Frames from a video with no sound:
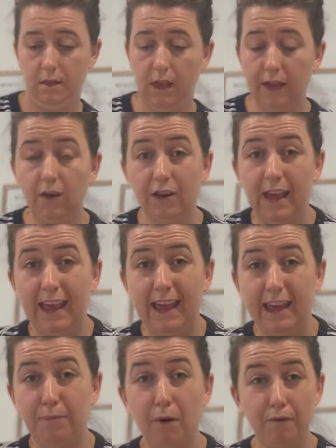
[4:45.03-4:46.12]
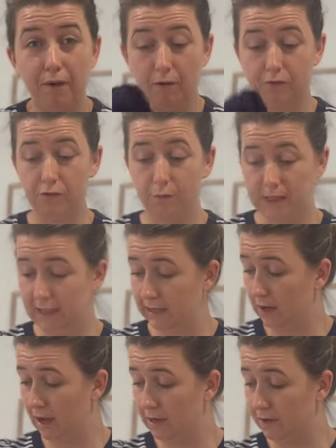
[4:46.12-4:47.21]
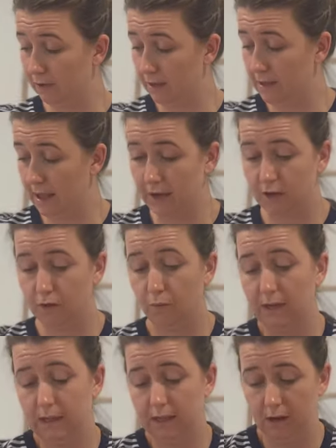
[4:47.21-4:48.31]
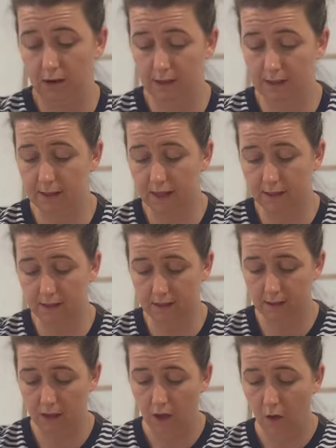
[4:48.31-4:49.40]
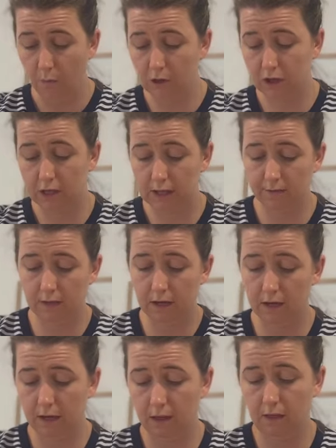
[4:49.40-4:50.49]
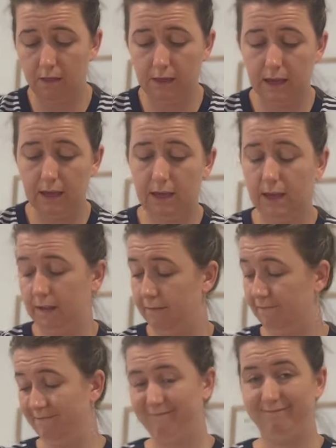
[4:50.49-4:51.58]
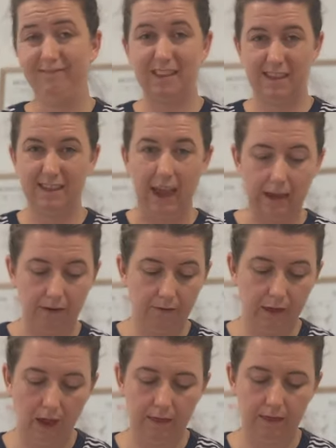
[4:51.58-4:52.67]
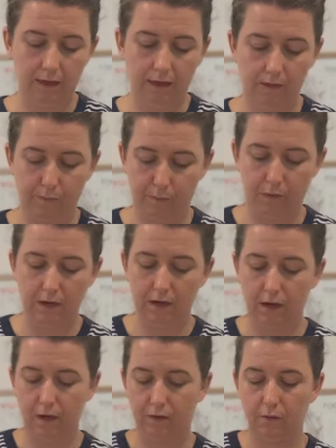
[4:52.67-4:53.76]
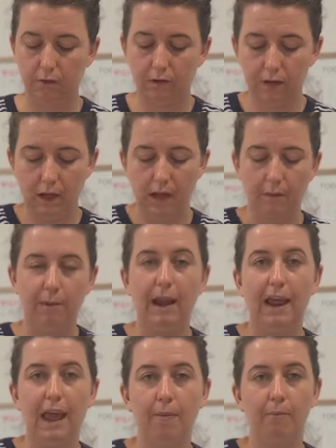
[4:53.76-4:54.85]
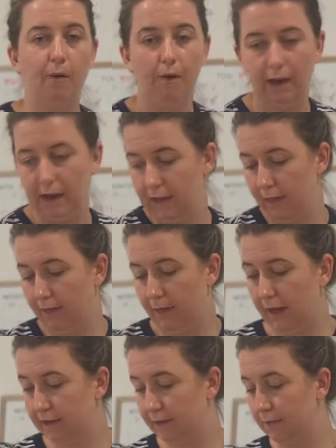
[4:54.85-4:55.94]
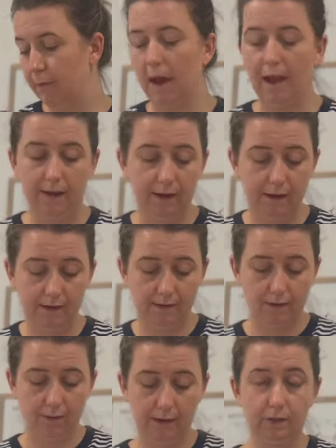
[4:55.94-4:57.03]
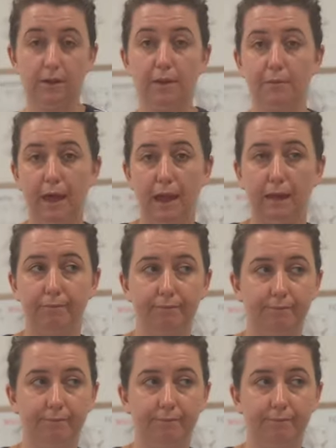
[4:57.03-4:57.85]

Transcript: I got a profit of $29.29, which given the the state of it, I think is pretty darn good. But I am worried that the buyer is going to complain.